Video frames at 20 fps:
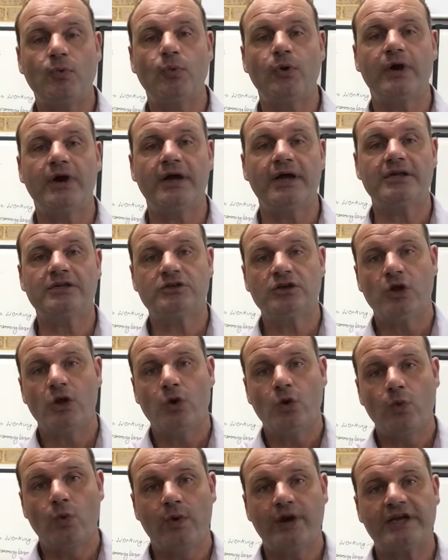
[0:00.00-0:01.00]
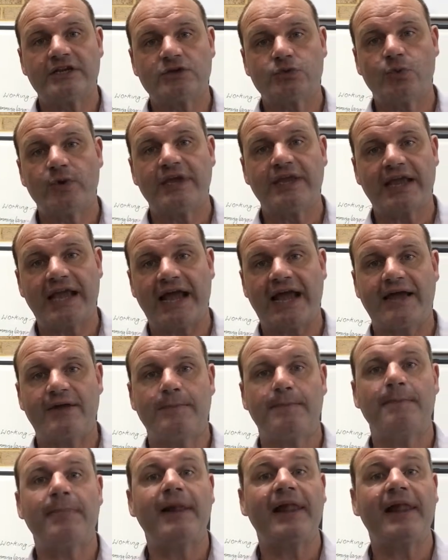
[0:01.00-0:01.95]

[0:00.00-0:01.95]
words which we can